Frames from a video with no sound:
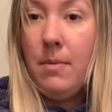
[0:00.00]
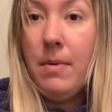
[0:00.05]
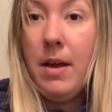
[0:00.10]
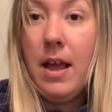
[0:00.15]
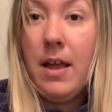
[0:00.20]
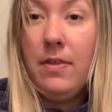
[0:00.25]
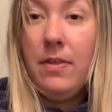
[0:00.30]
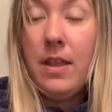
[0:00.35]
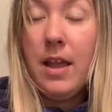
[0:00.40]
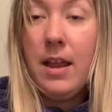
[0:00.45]

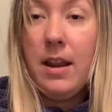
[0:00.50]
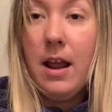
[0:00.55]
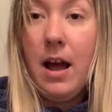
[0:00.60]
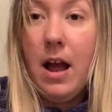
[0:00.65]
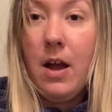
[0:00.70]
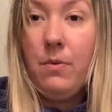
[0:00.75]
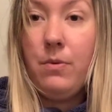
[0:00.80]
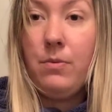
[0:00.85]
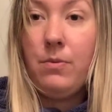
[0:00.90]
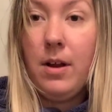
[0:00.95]
And then
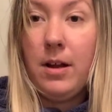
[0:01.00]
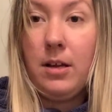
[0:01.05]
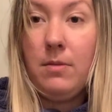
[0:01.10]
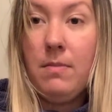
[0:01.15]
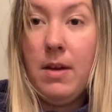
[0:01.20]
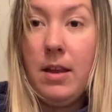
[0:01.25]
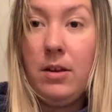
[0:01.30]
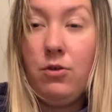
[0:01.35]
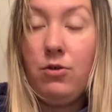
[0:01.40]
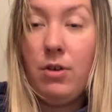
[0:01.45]
I would
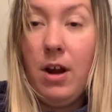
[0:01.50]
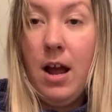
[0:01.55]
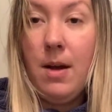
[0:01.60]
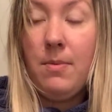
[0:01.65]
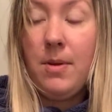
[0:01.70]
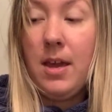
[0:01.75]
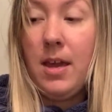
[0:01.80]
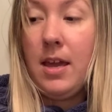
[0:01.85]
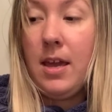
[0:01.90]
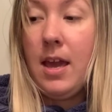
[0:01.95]
recommend
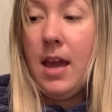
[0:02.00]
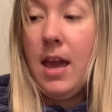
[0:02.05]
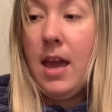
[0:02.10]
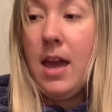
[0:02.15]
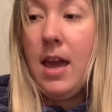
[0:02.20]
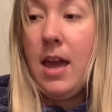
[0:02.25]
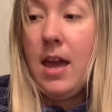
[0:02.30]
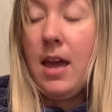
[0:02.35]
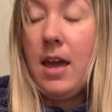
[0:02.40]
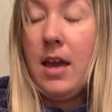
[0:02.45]
grabbing
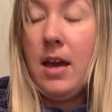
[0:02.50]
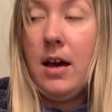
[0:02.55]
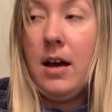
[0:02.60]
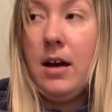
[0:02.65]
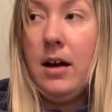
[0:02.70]
a